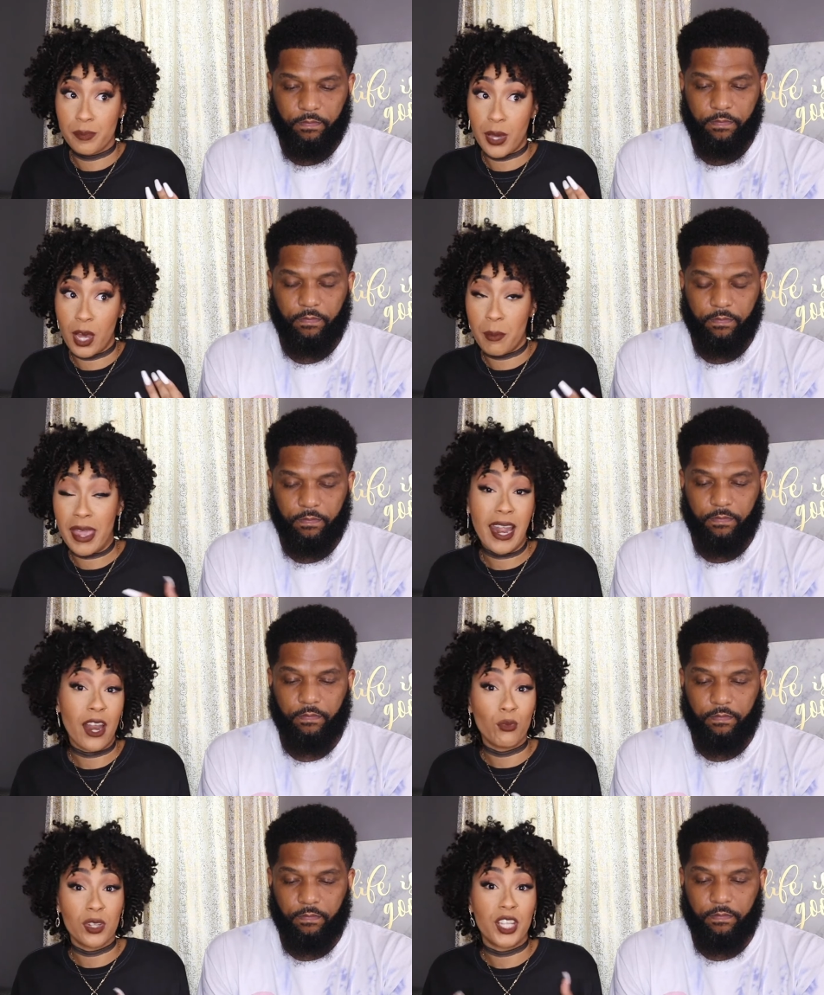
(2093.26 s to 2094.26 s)
Speaker 1: Um, and
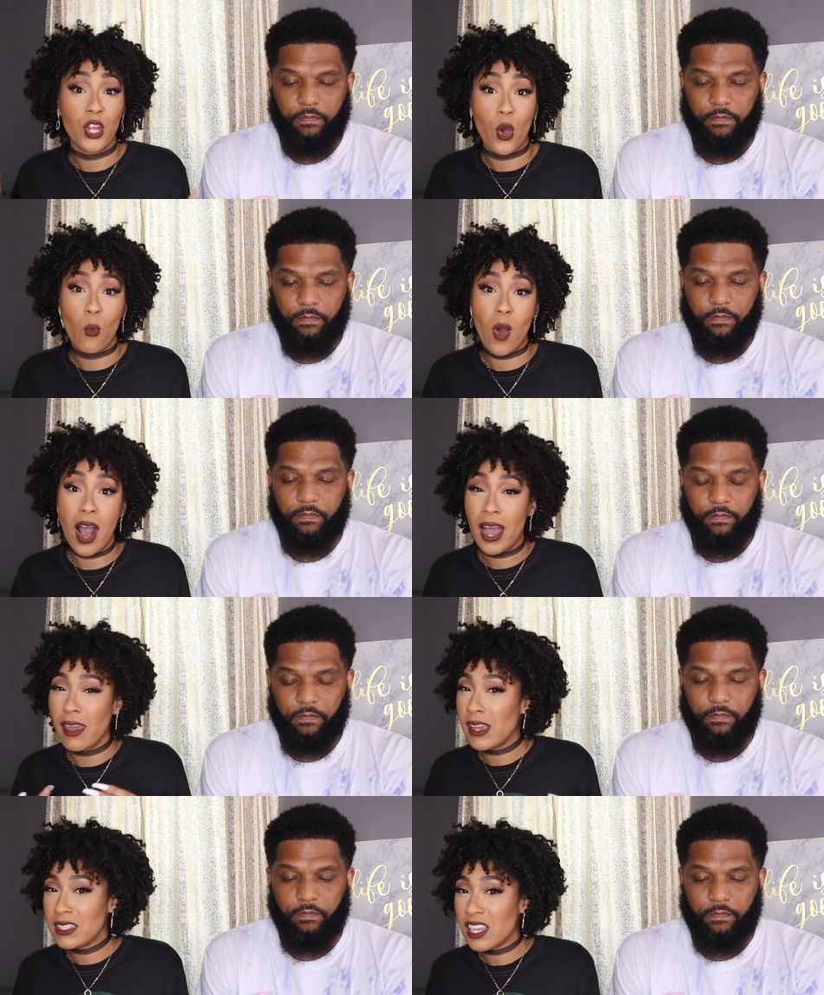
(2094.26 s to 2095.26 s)
I don't really know
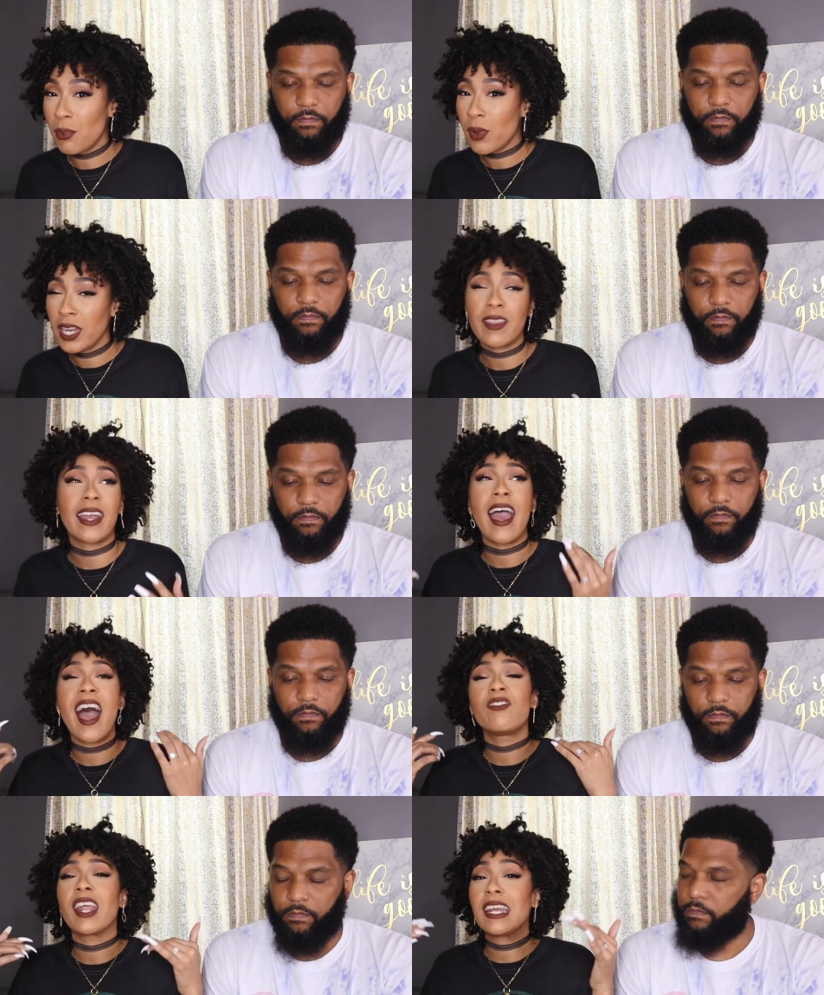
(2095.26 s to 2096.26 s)
why they separated. Like I
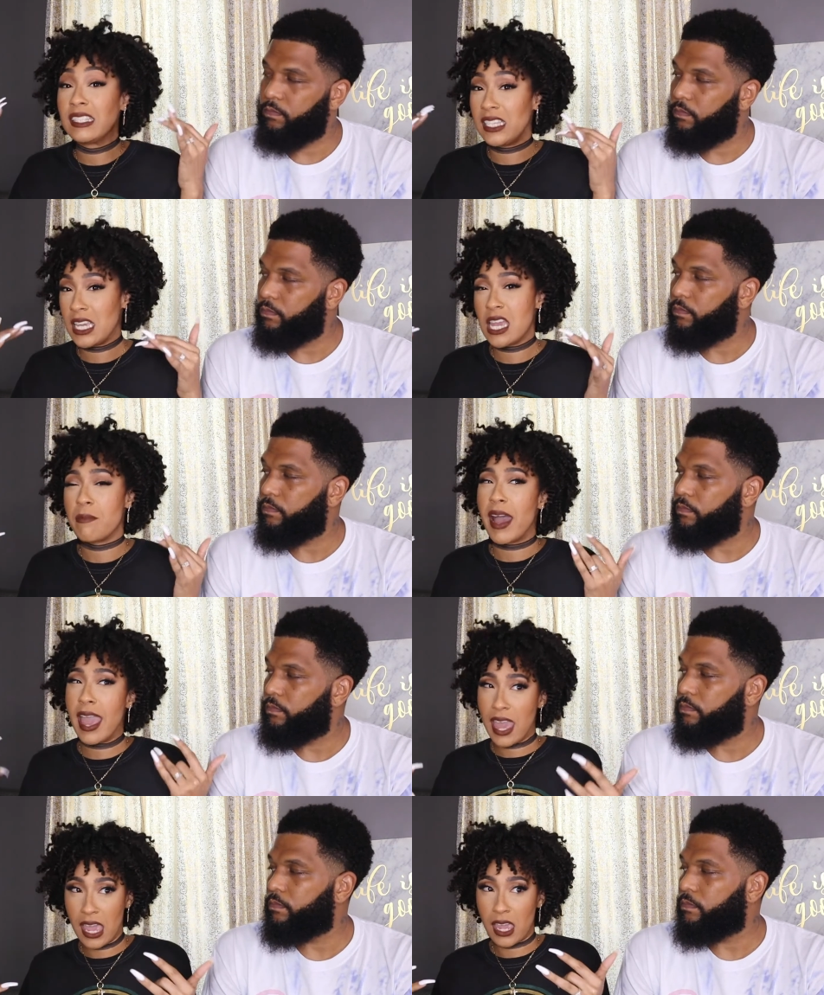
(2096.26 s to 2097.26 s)
have an idea in
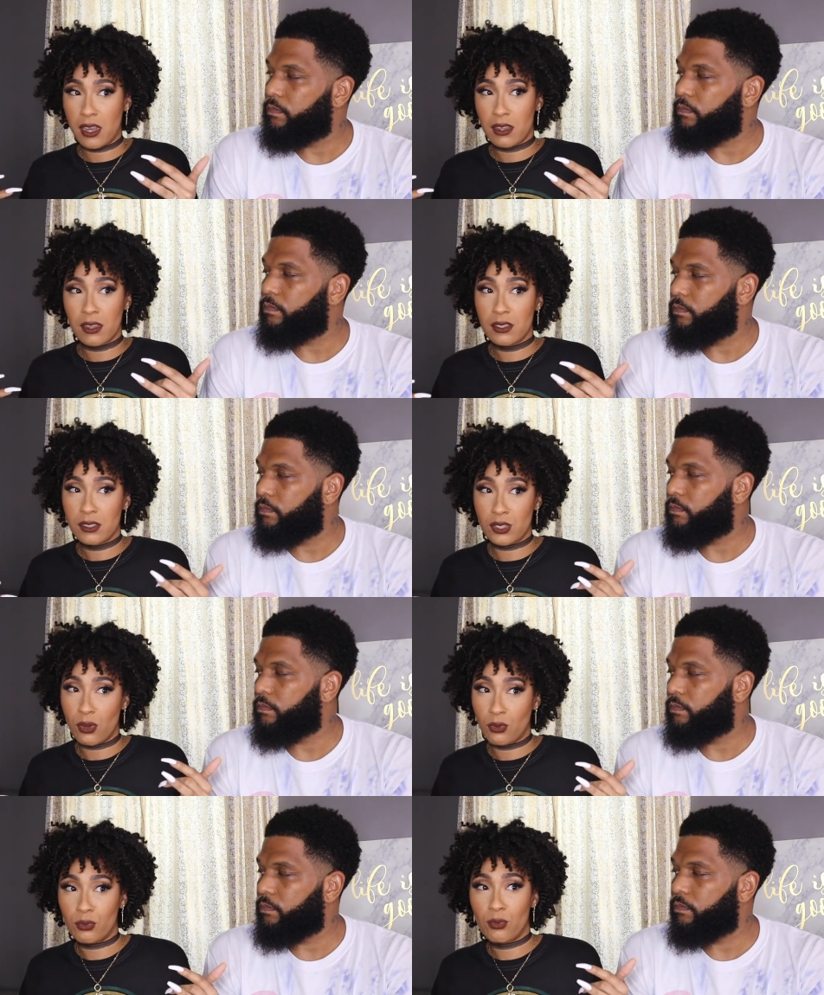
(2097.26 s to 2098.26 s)
my head,
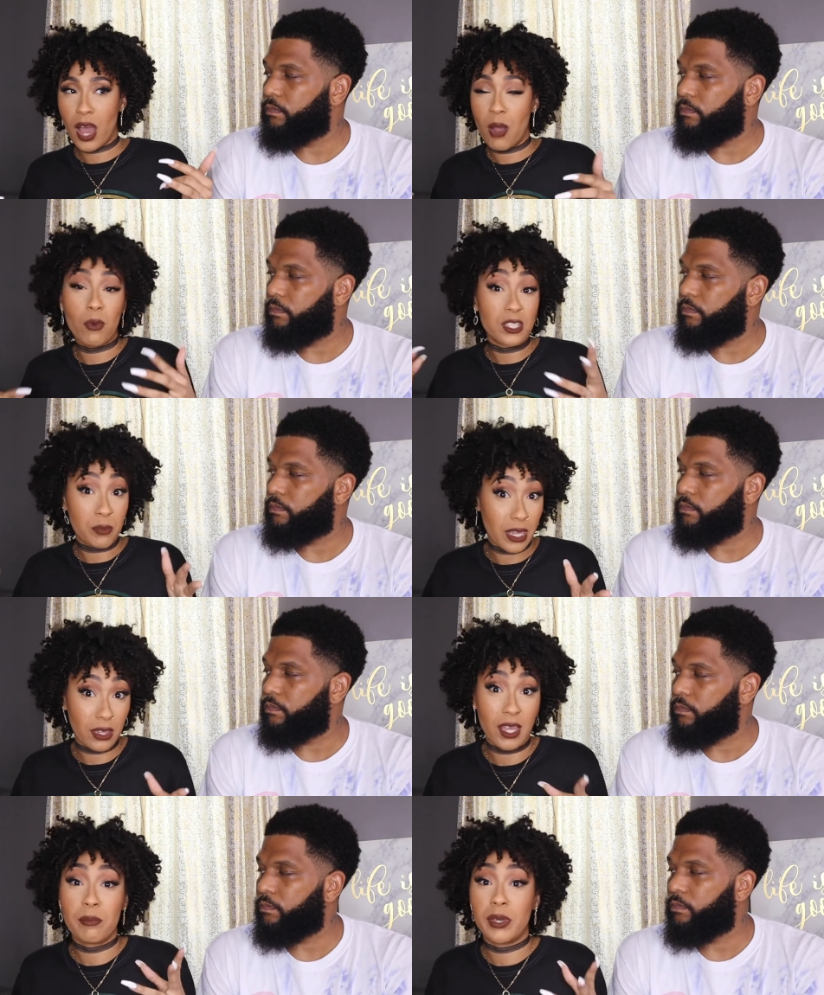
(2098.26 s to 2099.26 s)
so I won't
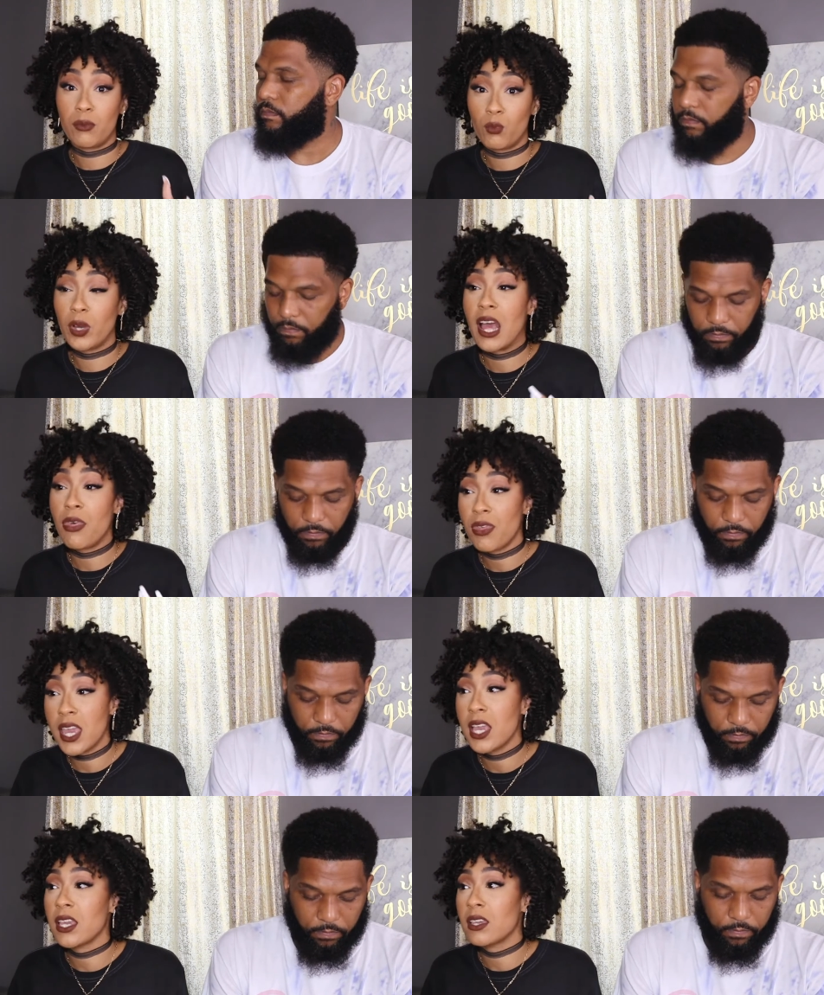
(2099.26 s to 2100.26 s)
speculate. But what I
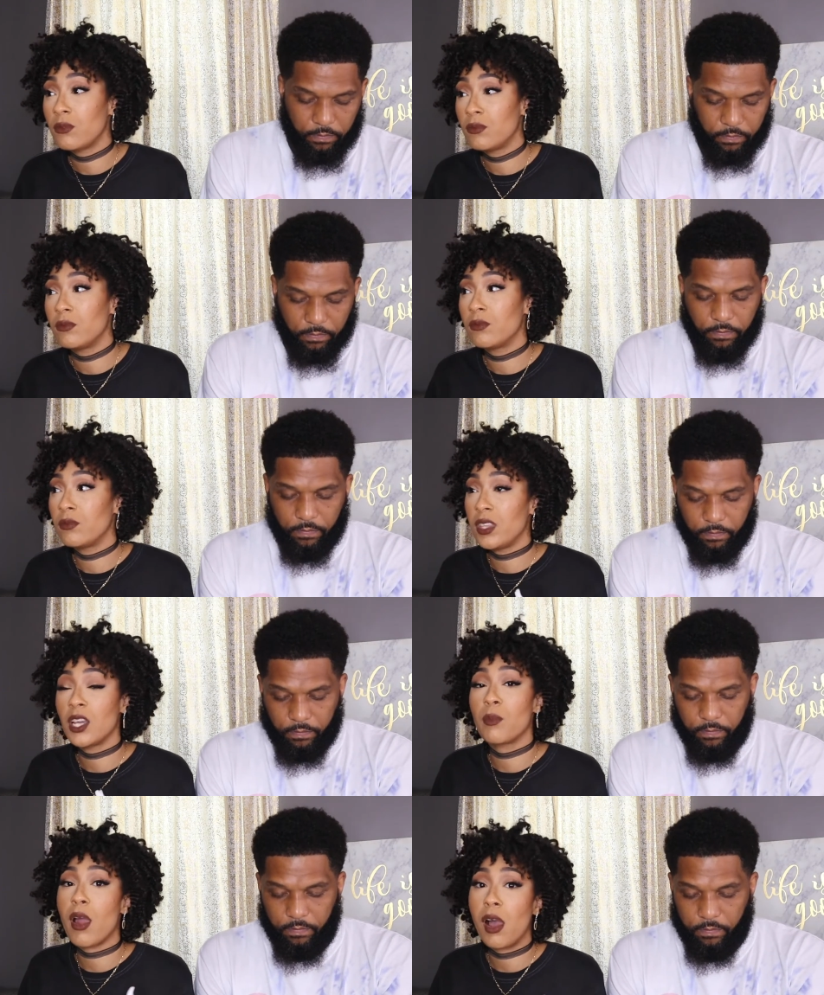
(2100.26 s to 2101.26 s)
think
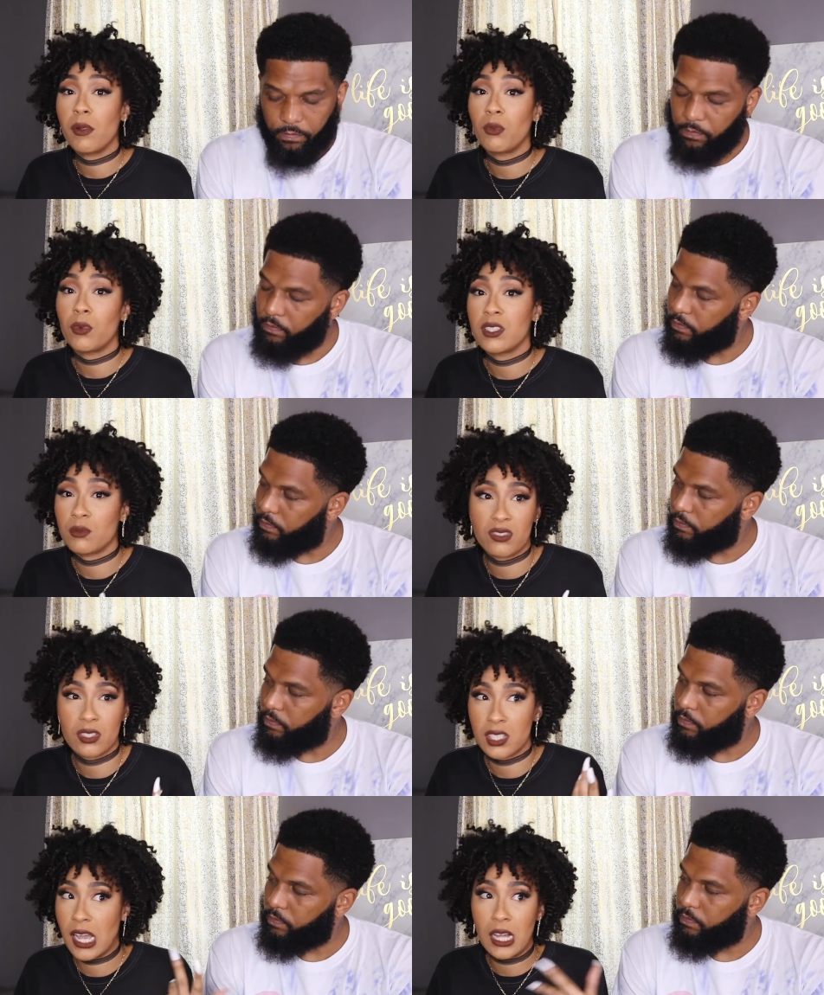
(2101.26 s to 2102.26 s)
their problem was was
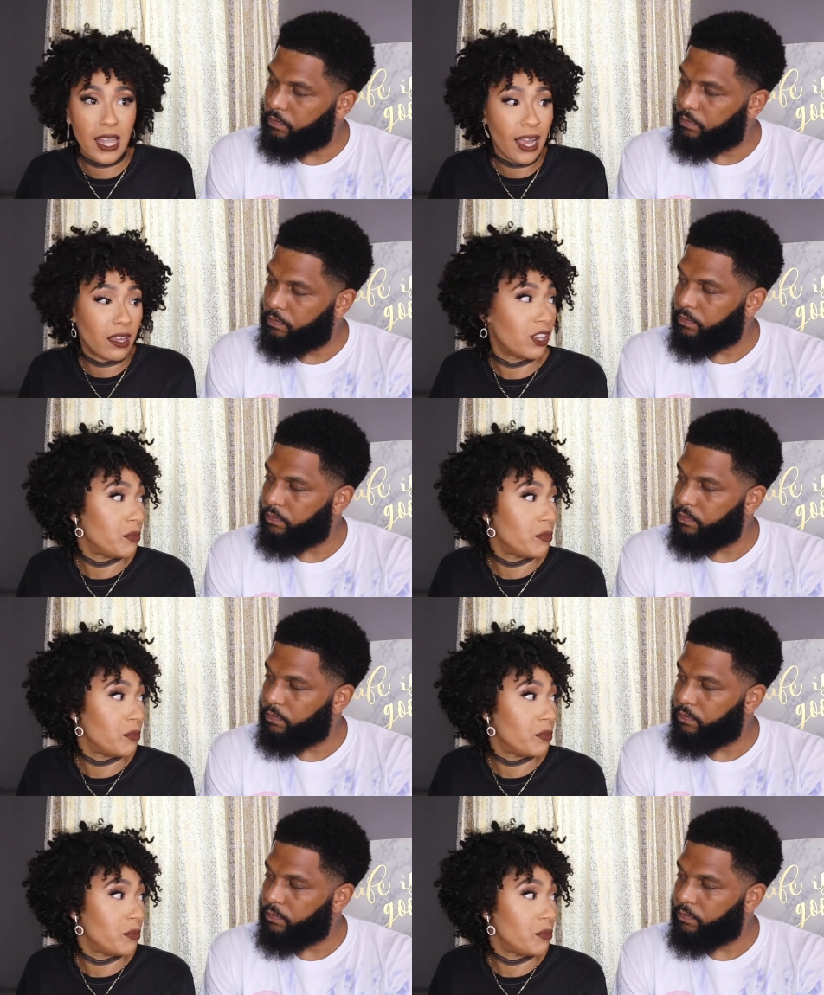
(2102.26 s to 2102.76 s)
just like a lack of